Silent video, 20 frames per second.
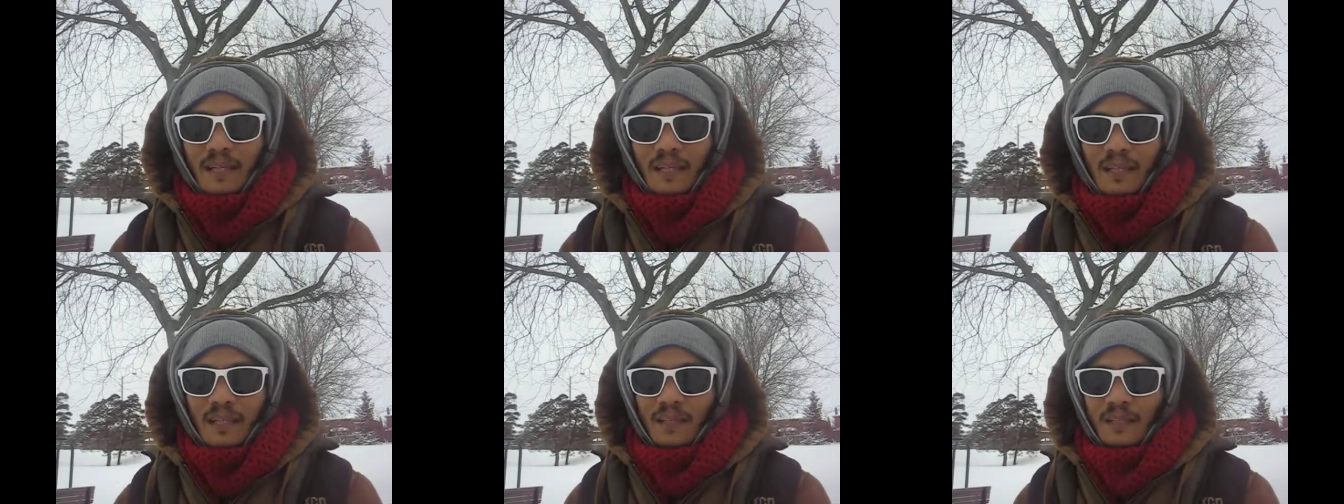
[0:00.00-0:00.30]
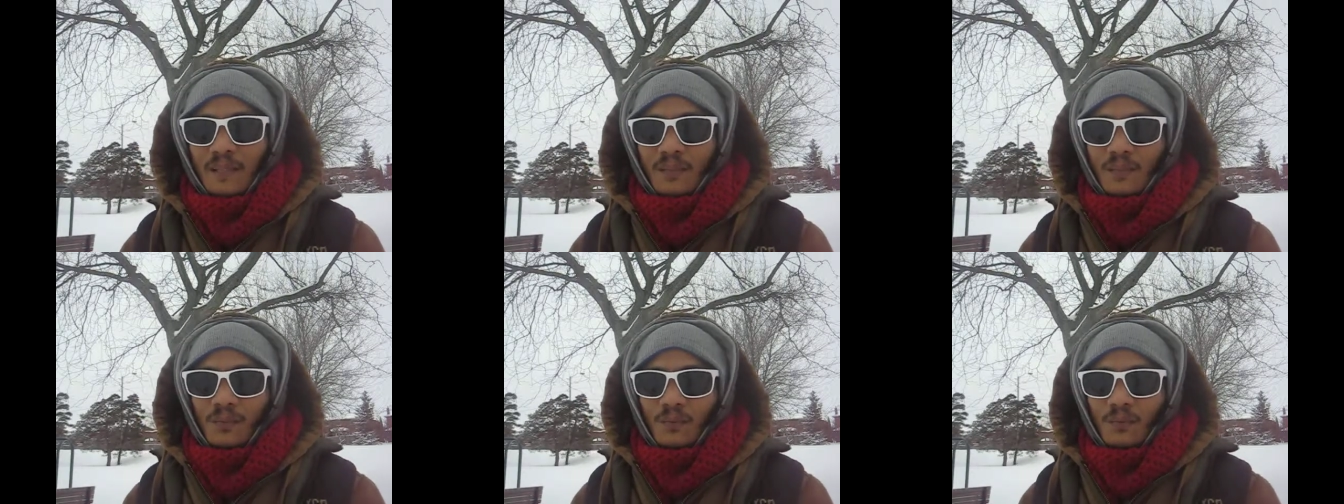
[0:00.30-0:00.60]

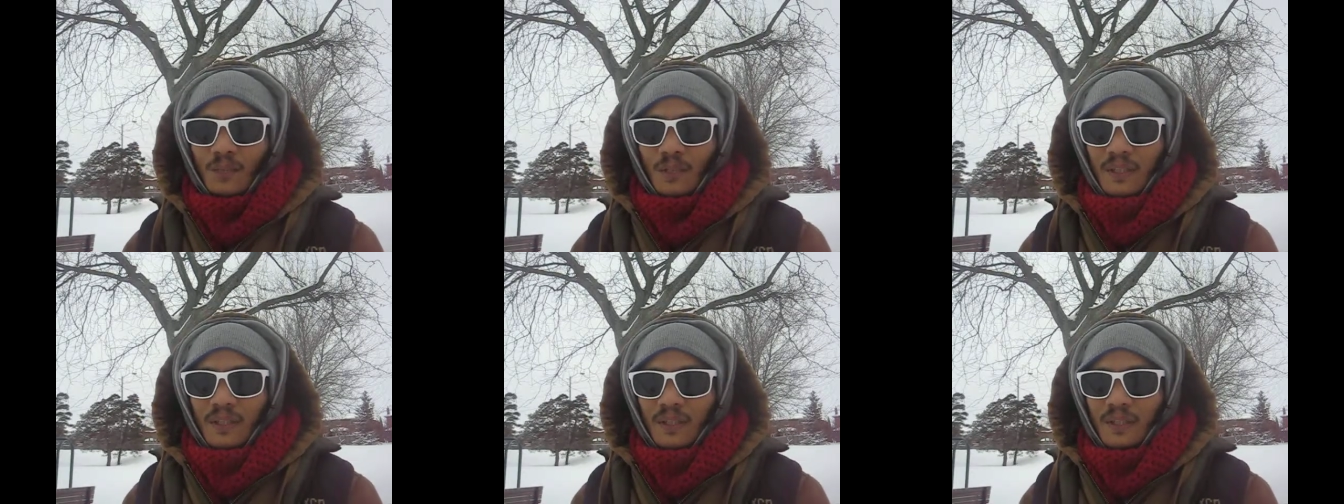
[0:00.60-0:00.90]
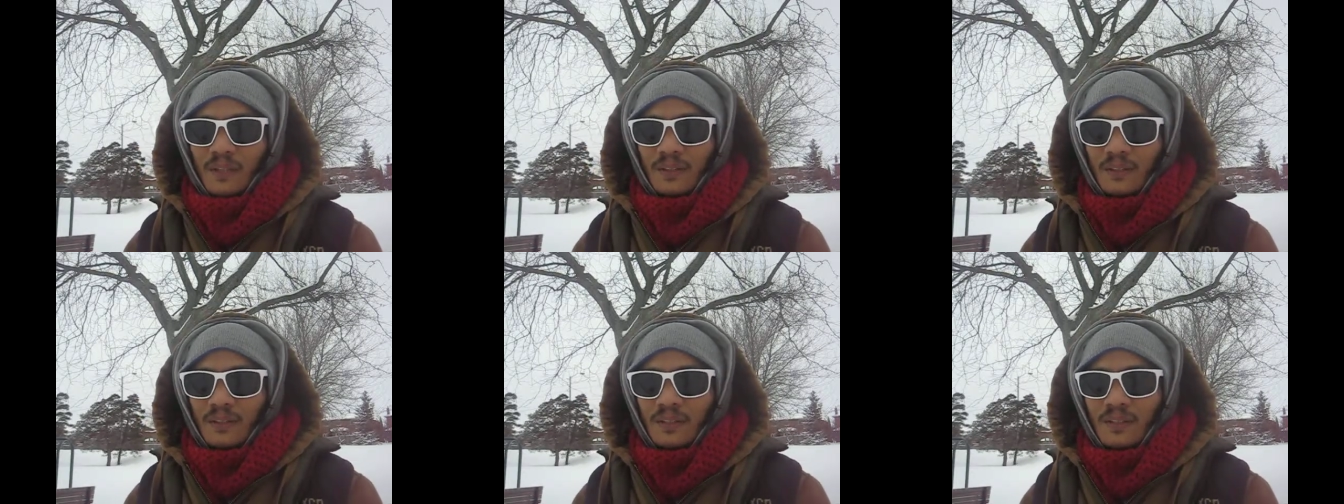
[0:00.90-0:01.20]
is we're
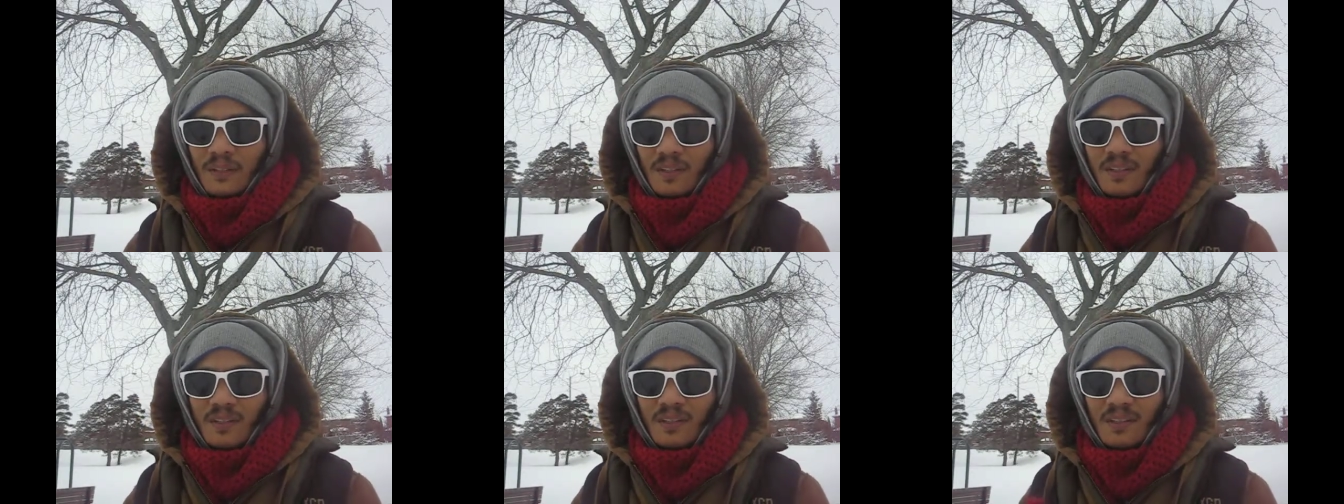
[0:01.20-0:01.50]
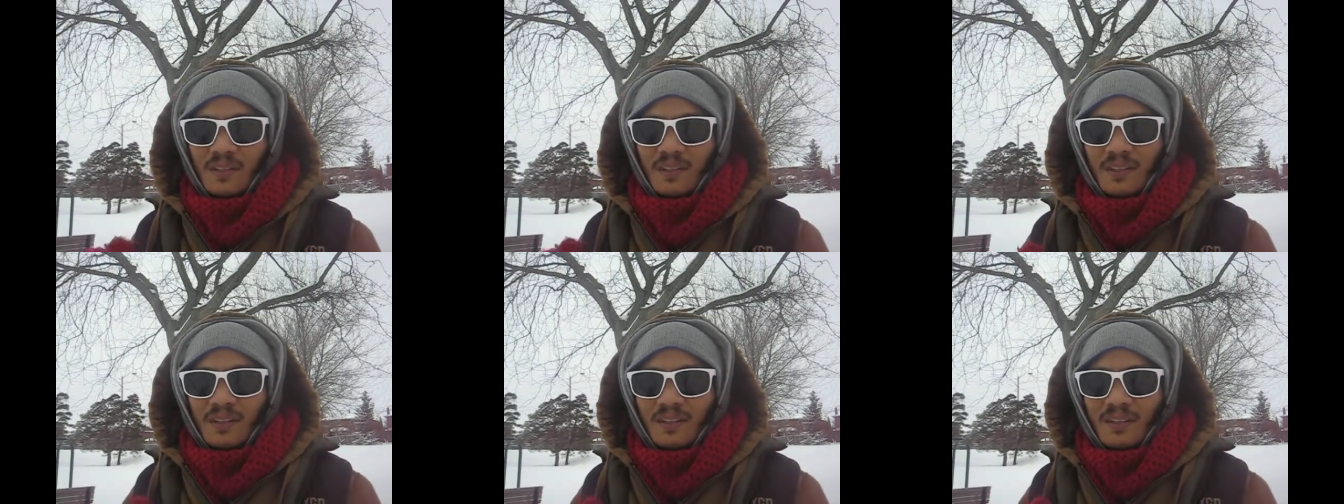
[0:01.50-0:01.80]
here to
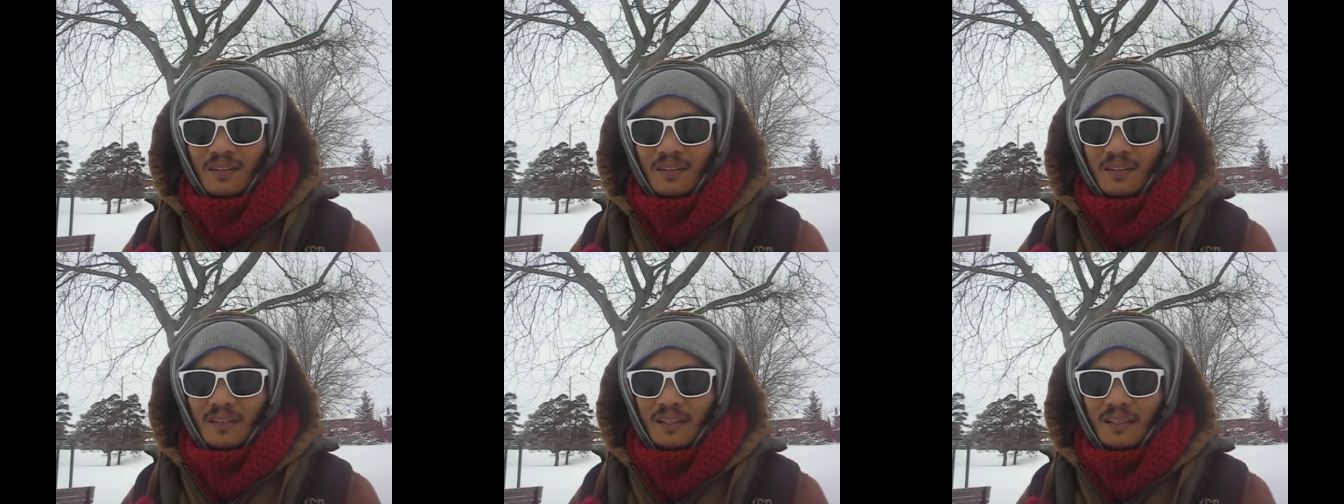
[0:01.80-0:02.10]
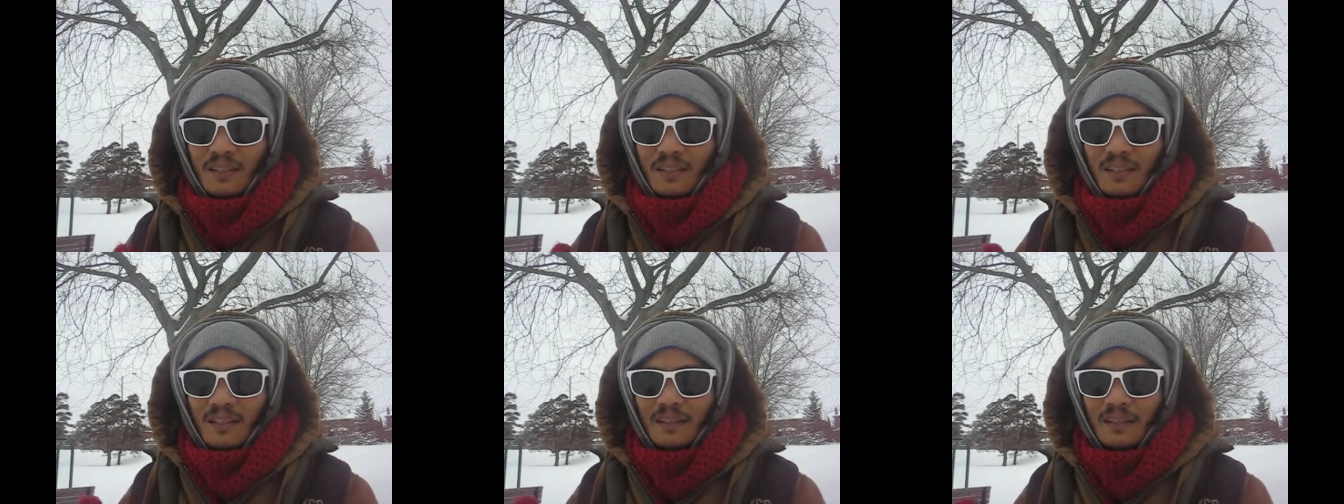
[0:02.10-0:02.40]
just
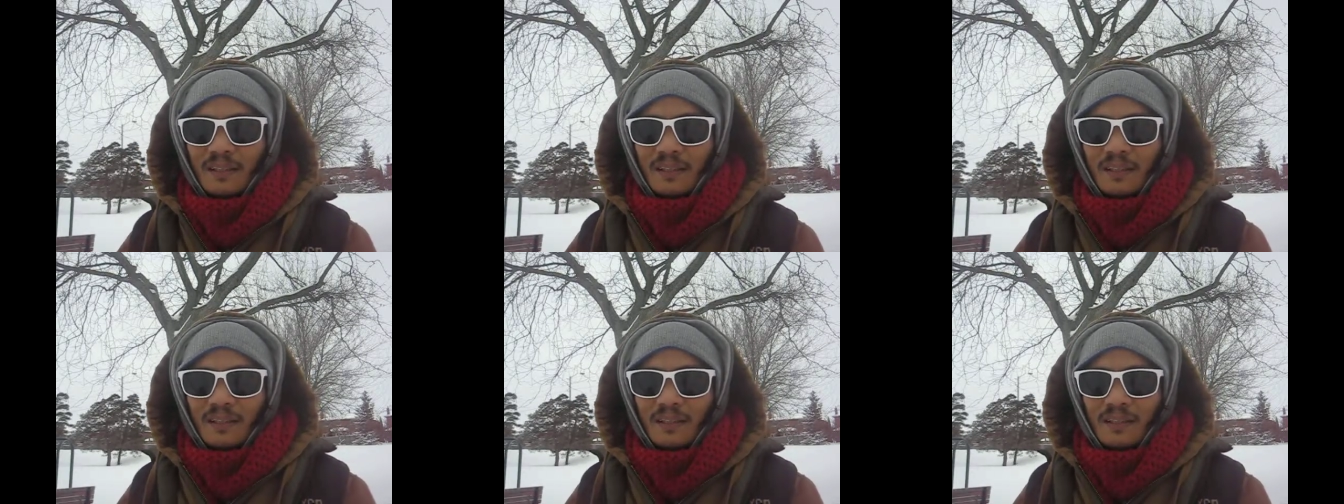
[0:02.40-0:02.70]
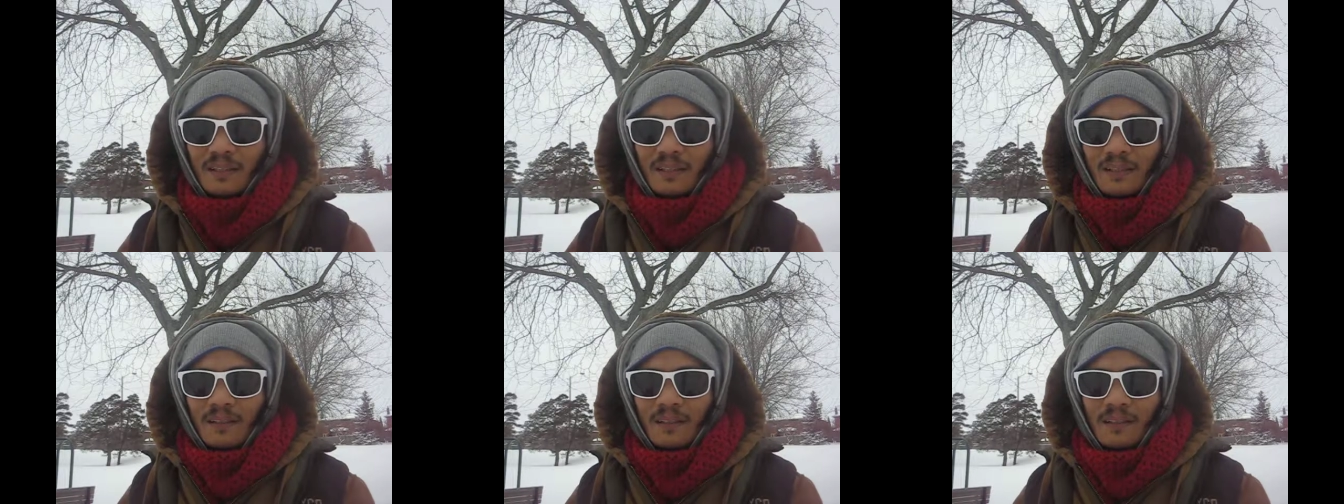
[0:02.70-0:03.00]
study.